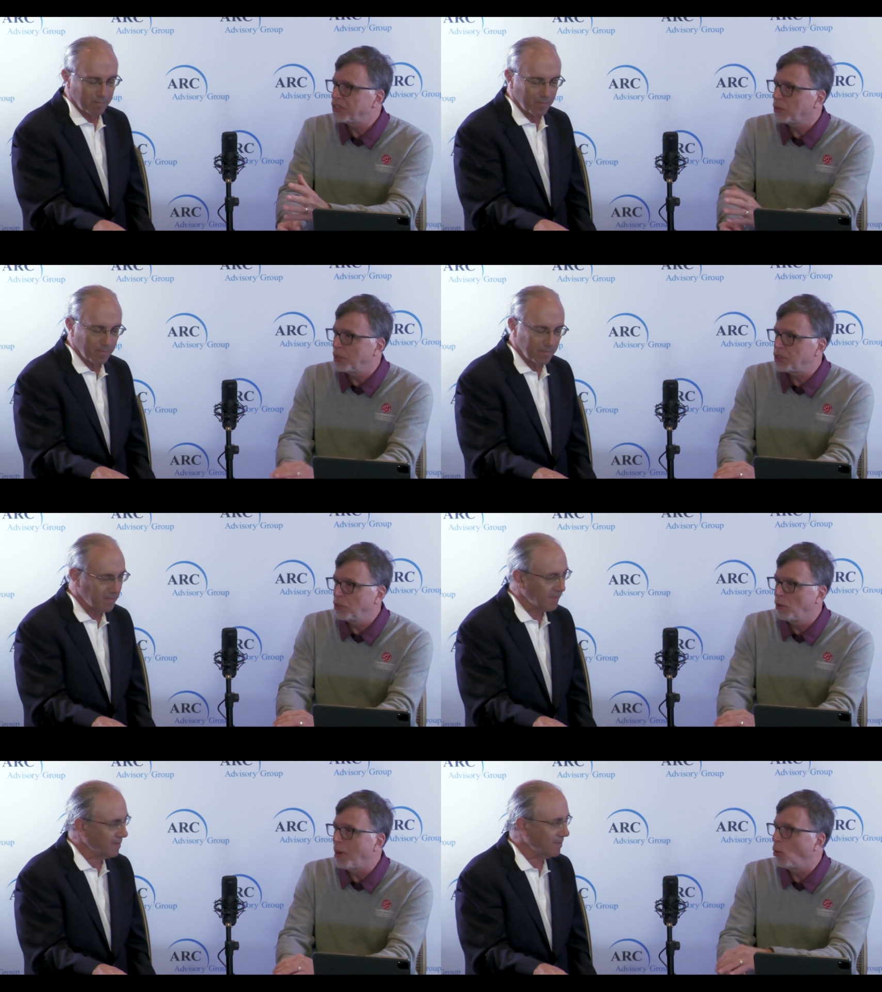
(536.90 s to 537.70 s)
Speaker 1: asked the question
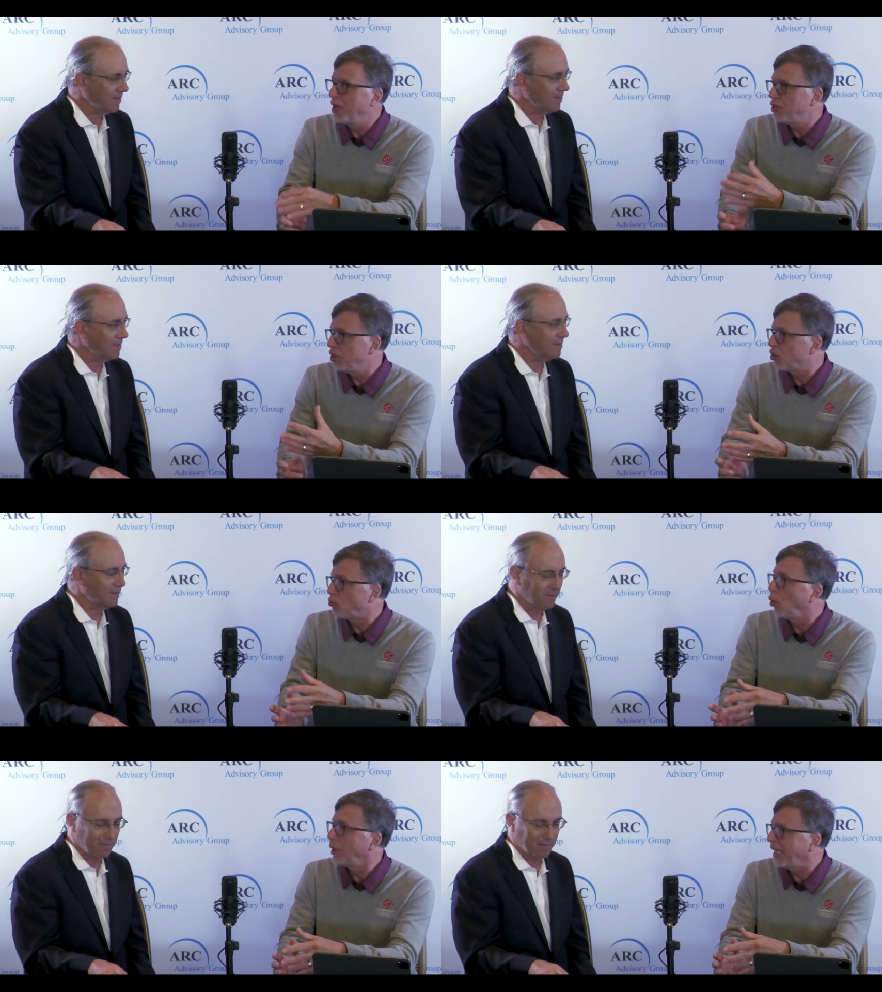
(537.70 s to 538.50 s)
though about when is this
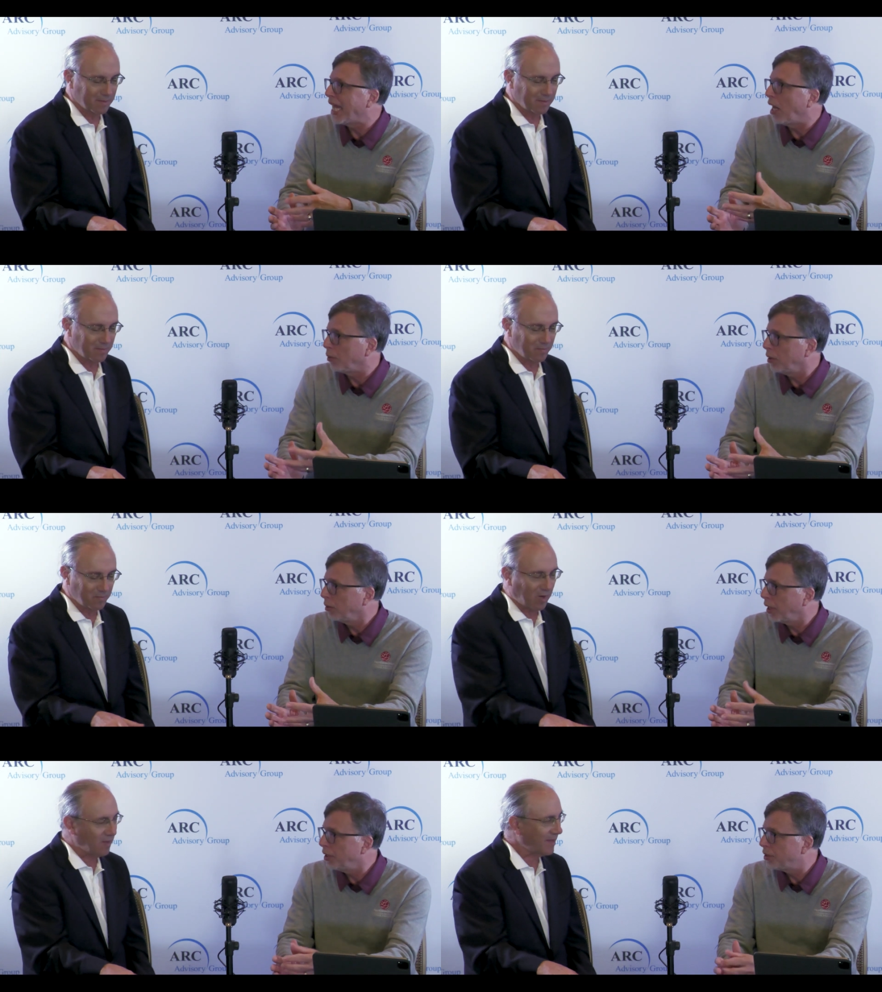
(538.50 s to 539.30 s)
rolling out? Okay.
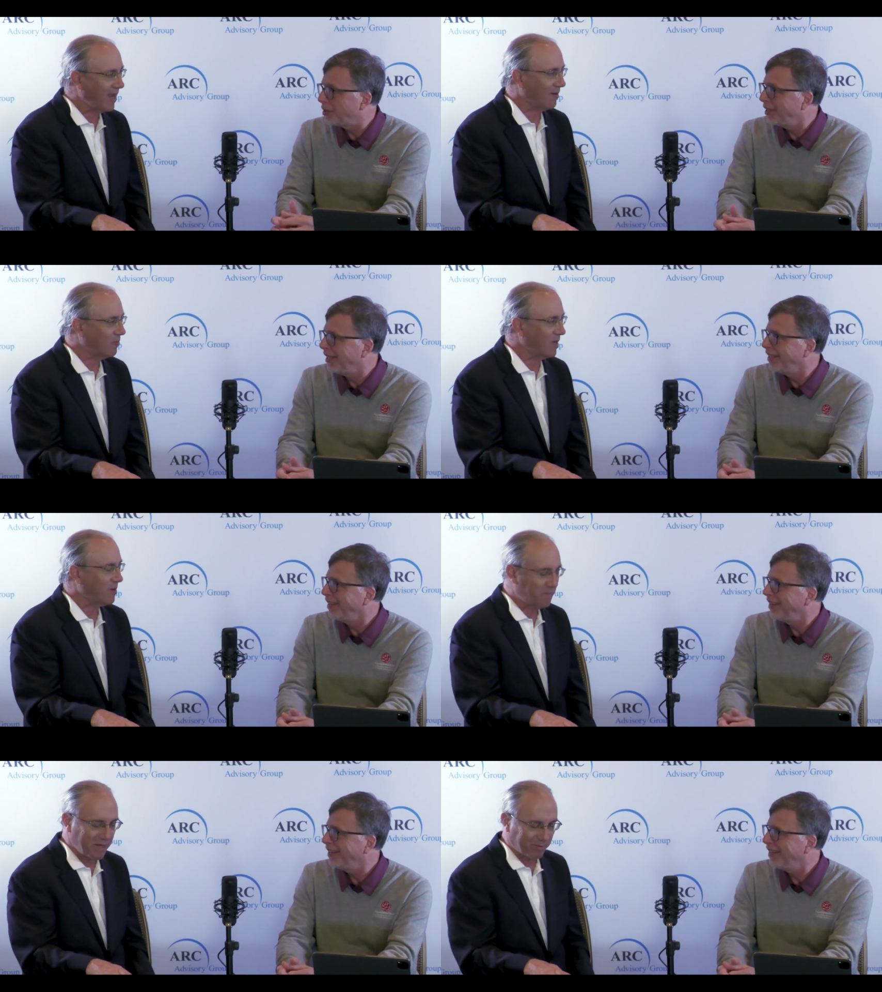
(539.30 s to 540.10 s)
Well, yeah.
Speaker 2: What are
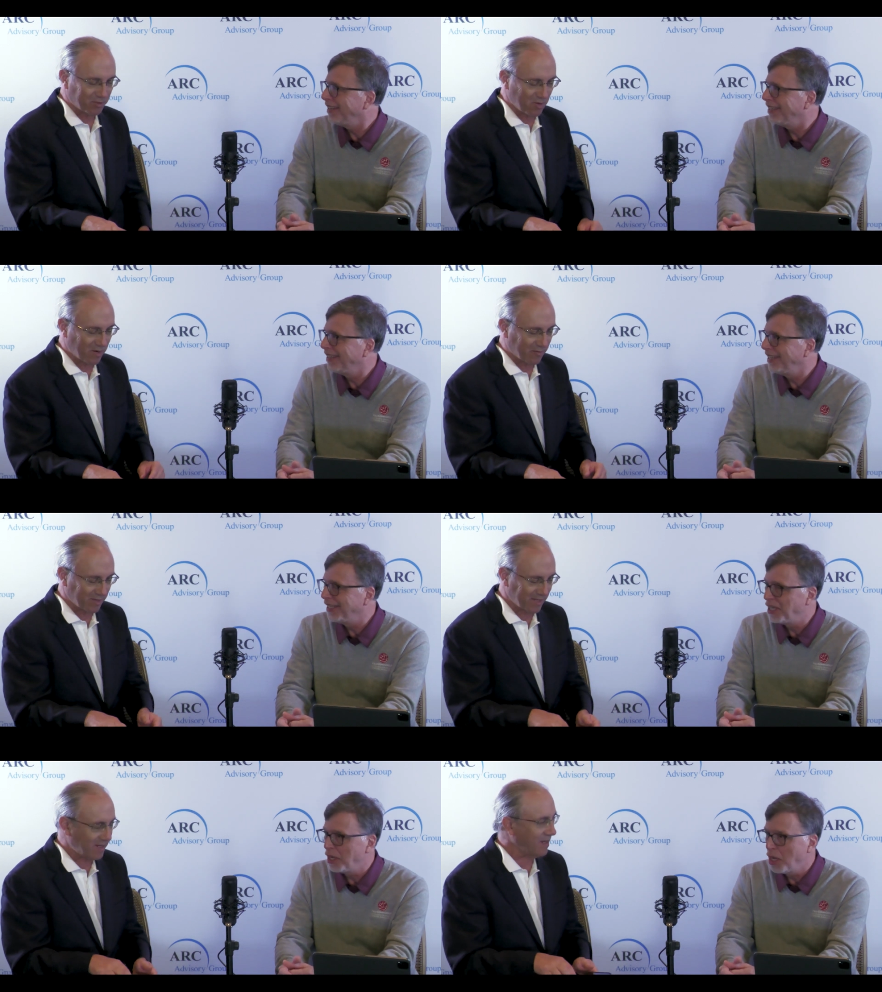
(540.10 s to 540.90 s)
people doing with
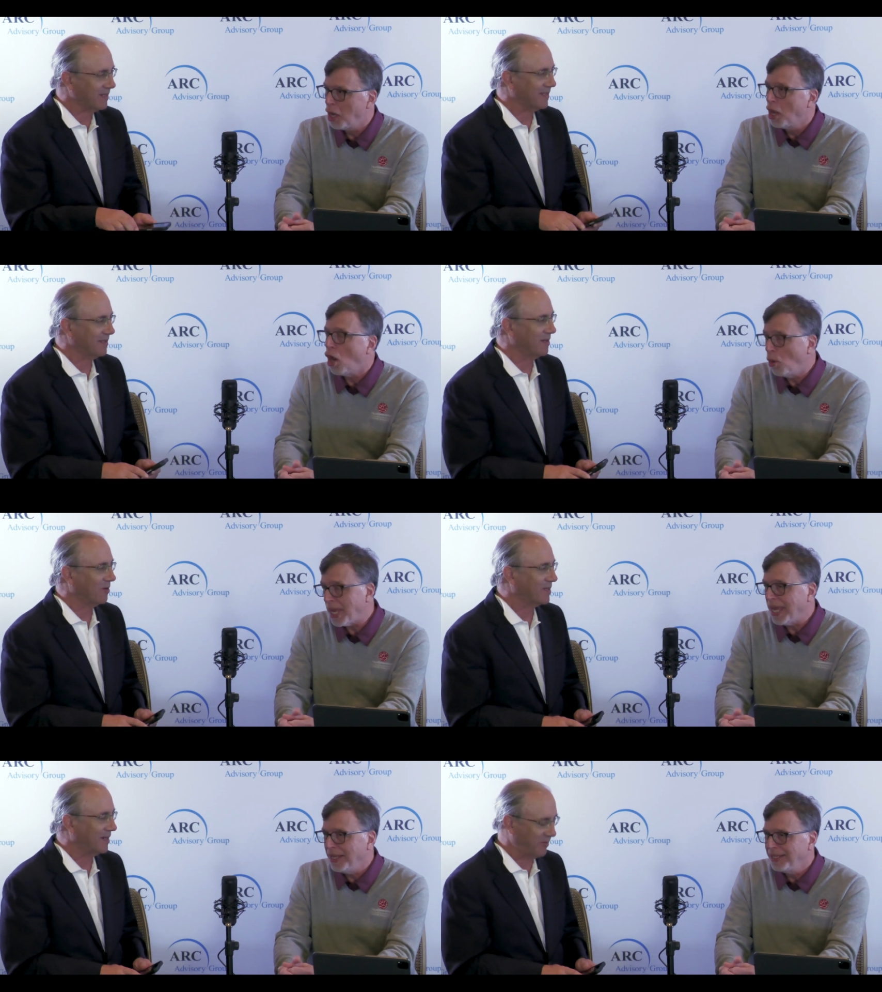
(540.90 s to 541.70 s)
it? Uh, you know,
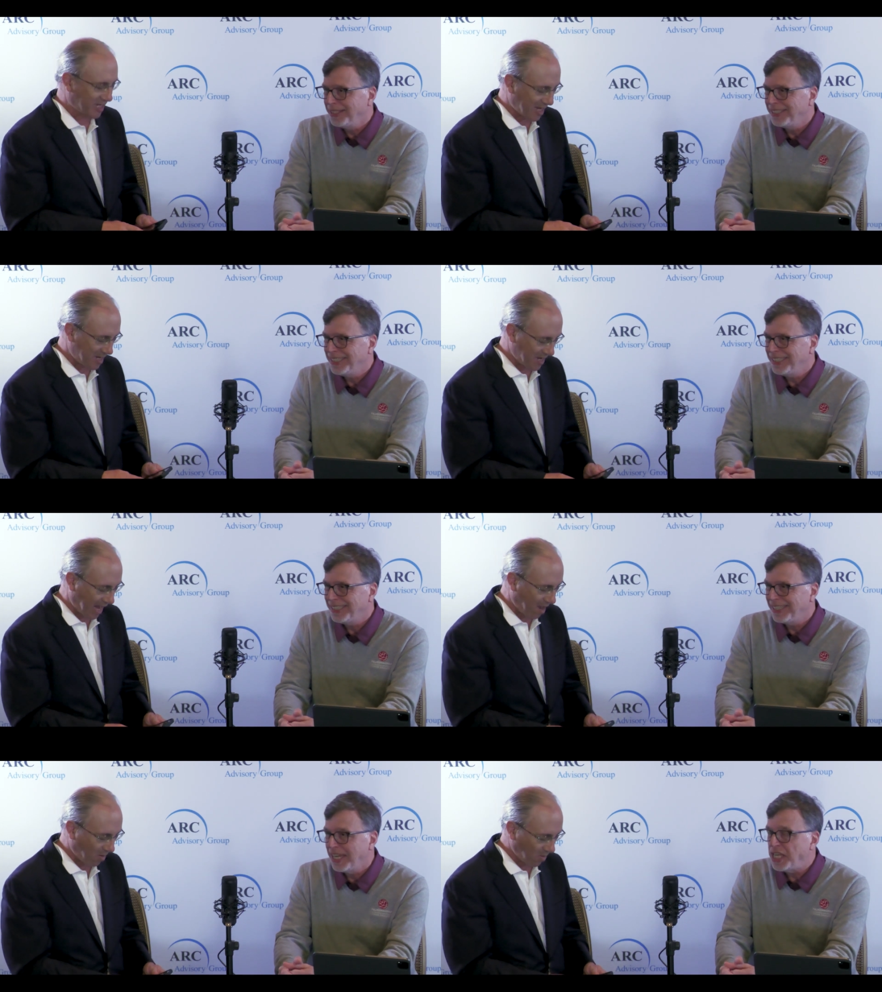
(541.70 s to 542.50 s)
okay. can we get it
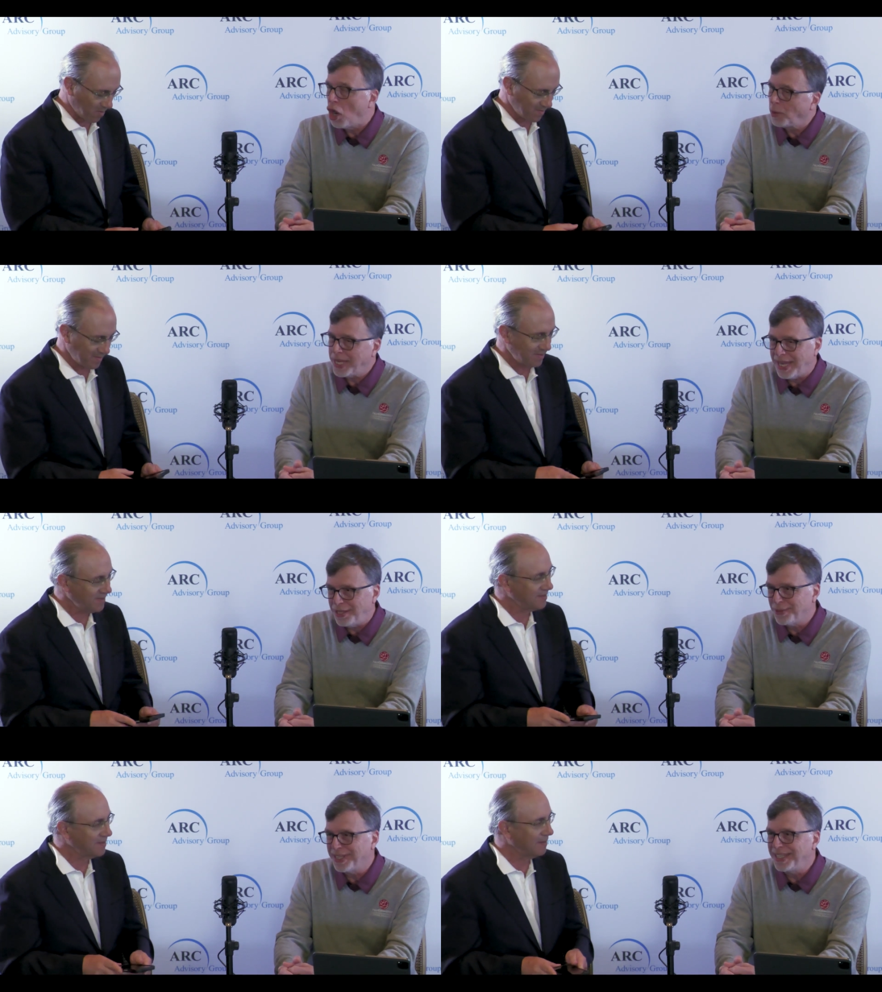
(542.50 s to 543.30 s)
now?
Speaker 1: Yeah, oh, yeah.
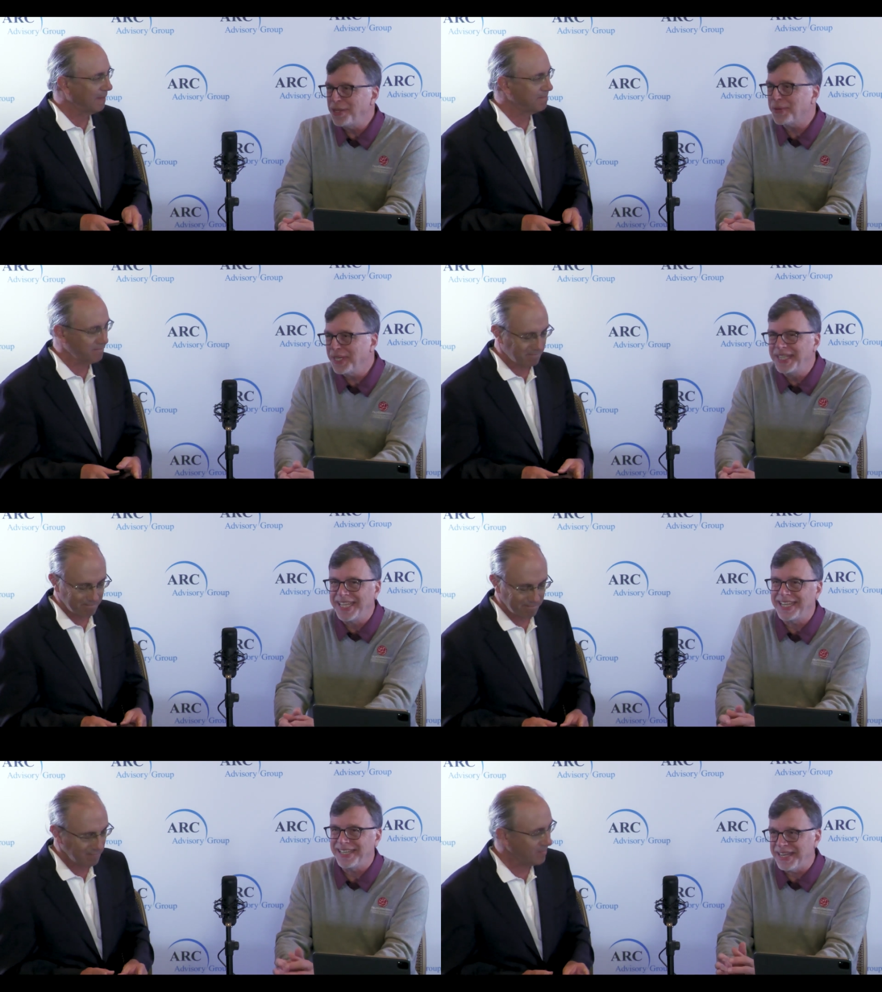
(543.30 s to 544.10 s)
You can. You can
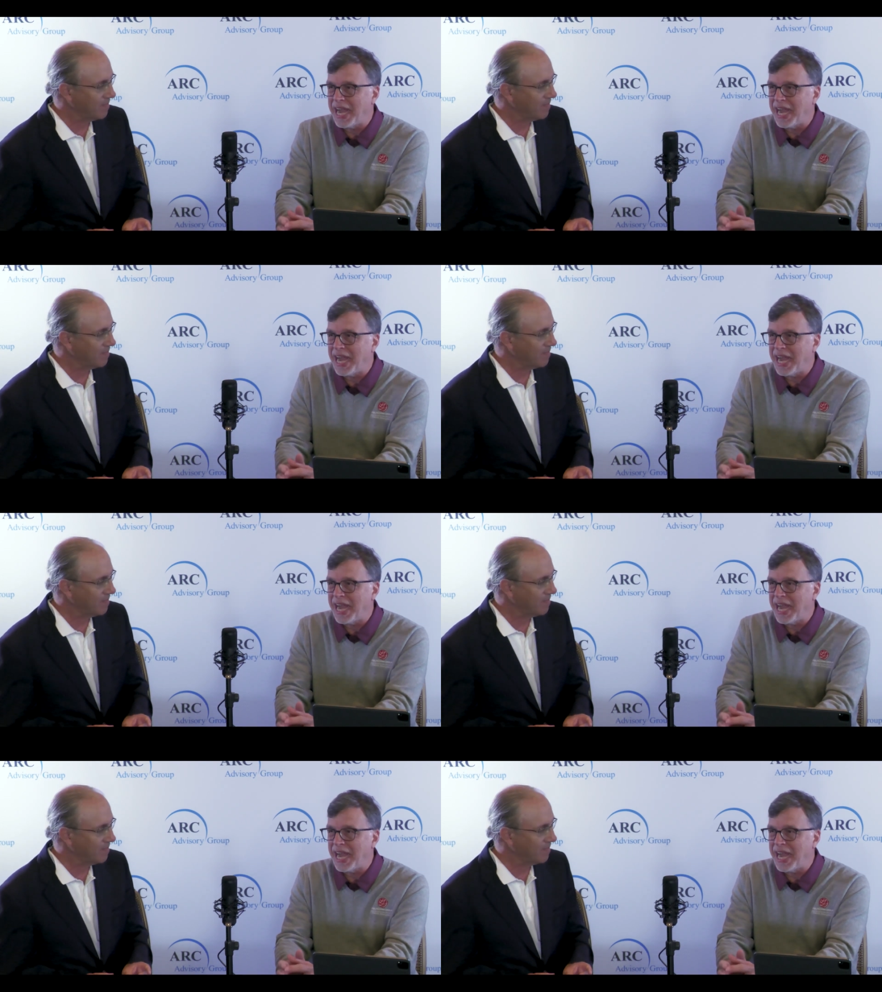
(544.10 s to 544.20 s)
get it